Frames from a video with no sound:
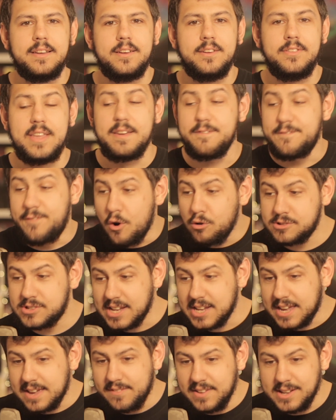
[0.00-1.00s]
They vote
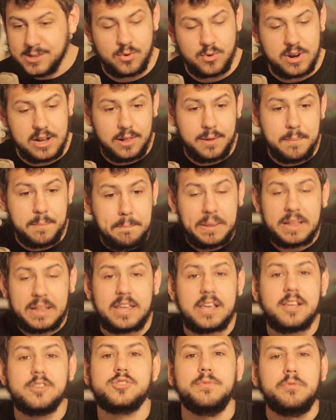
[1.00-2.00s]
to give Israel
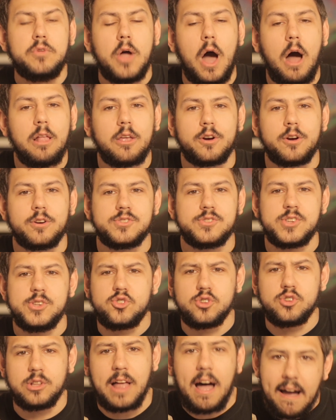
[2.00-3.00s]
billions of dollars in
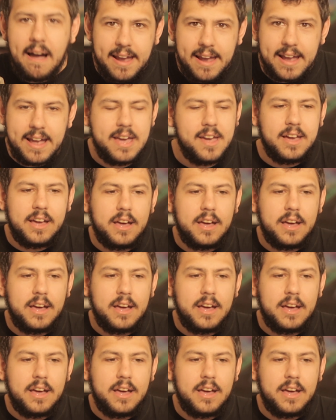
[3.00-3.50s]
July.